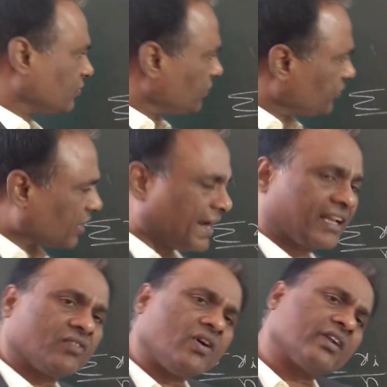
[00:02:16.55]
If you write
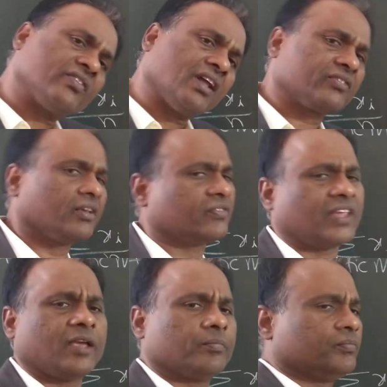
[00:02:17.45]
in words also,
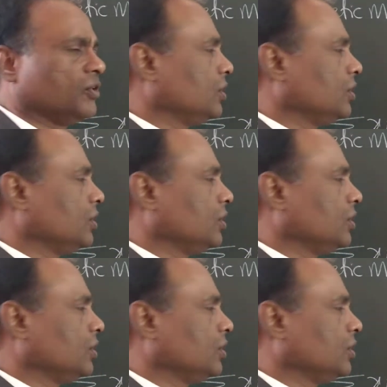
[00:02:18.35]
same.